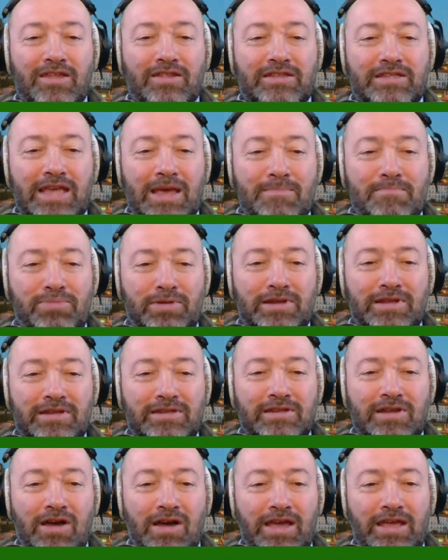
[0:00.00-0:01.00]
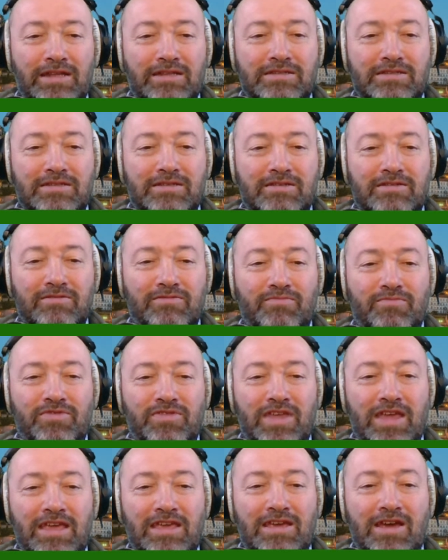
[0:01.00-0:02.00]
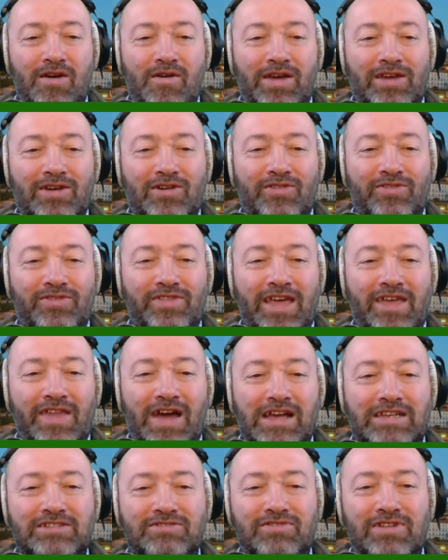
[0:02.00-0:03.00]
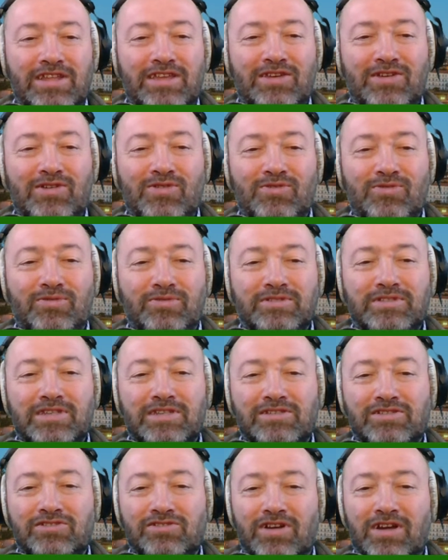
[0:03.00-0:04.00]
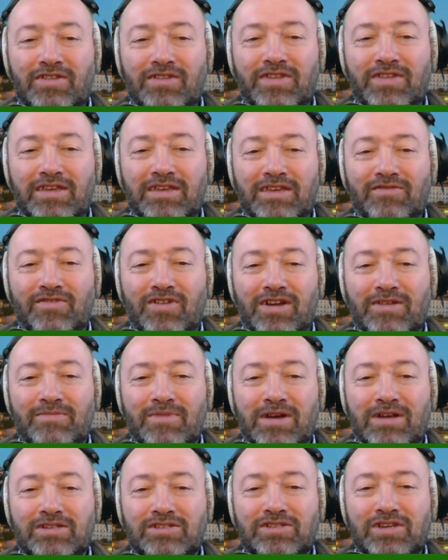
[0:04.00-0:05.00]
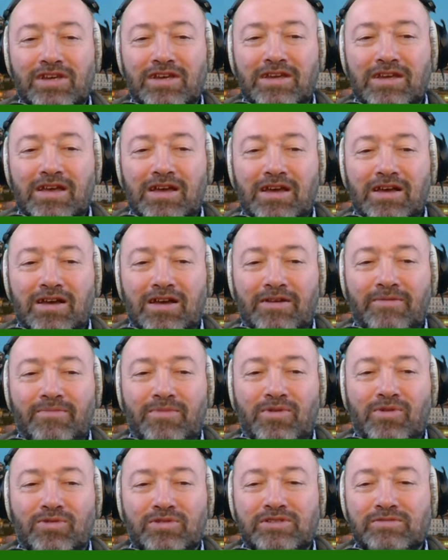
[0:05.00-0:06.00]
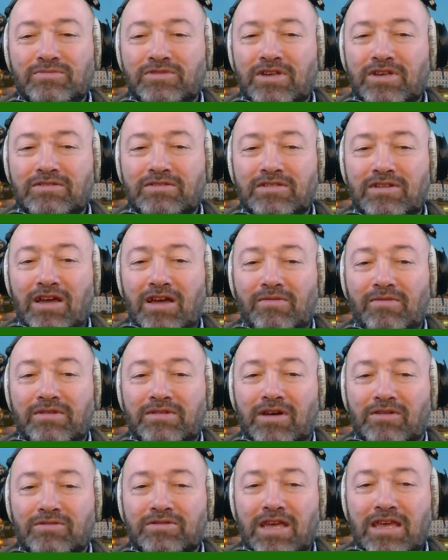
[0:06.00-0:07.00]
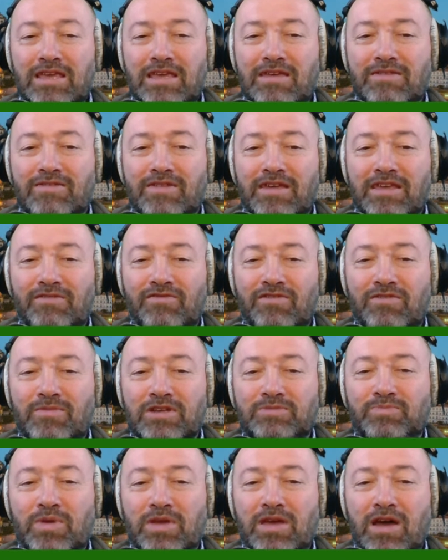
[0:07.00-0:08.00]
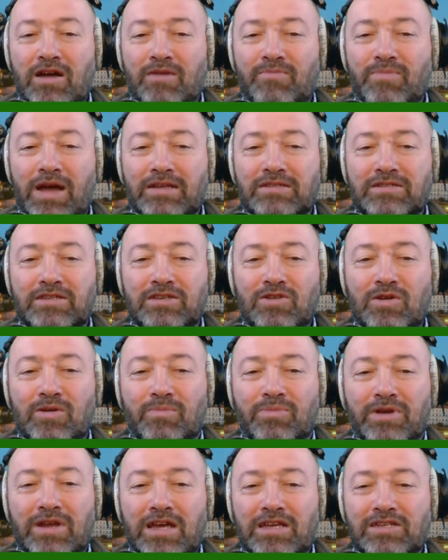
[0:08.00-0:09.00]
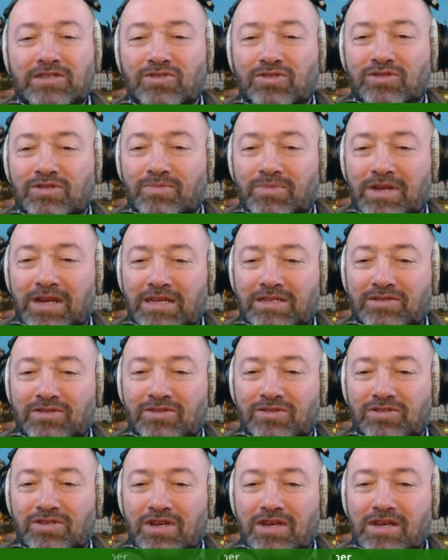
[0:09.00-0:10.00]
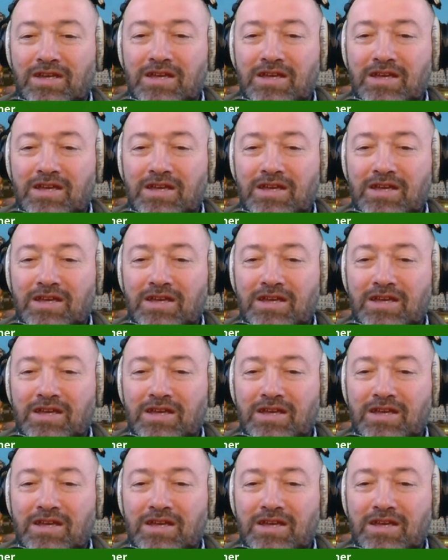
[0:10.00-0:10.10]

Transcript: Templar Knight thing going on there. That's really cool, Sintra. Thank you very much. Awesome show tonight. I'll take it. Thank you very much. Big hug back to you. Abraços.